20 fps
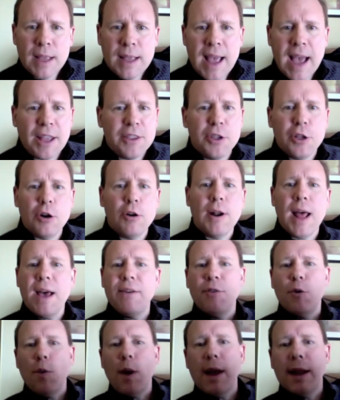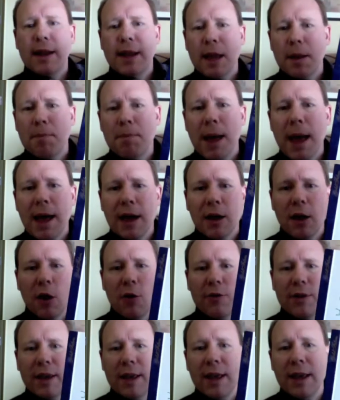And you don't have a way to get back
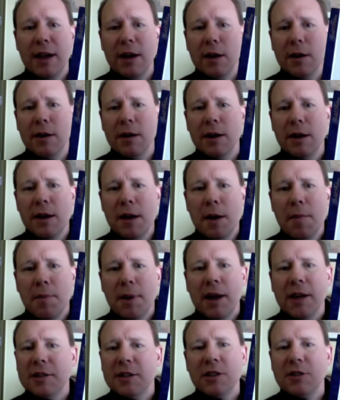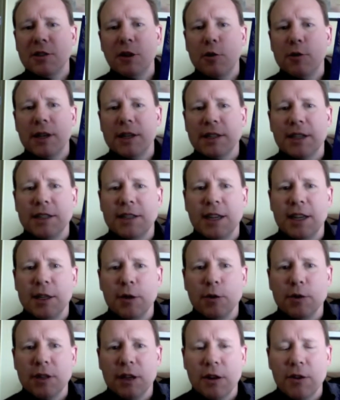over here because there's no
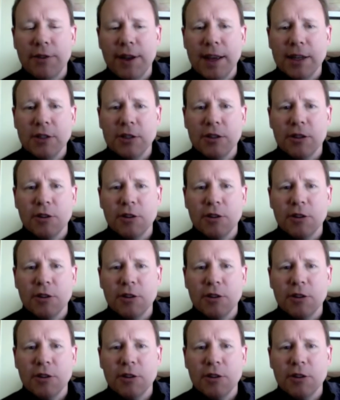discontinuous innovation.